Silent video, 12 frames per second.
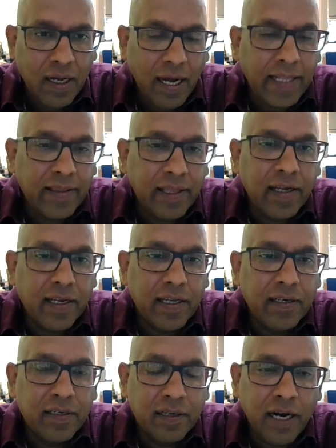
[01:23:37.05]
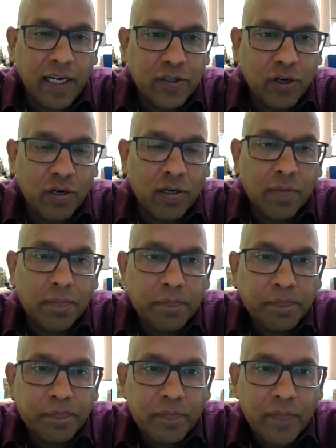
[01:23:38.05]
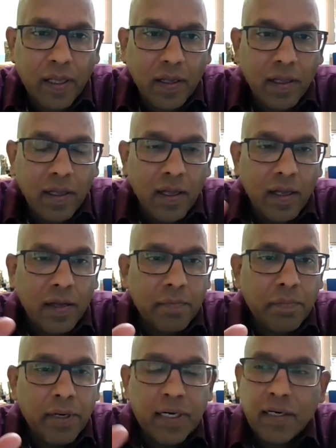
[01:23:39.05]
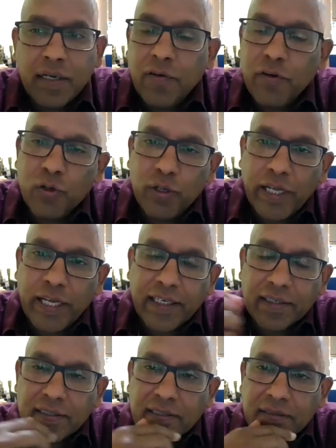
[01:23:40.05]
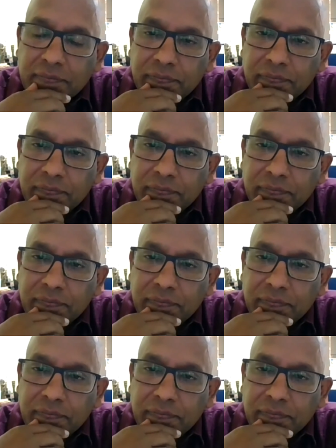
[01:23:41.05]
I think in Aizawl. But there were no takers.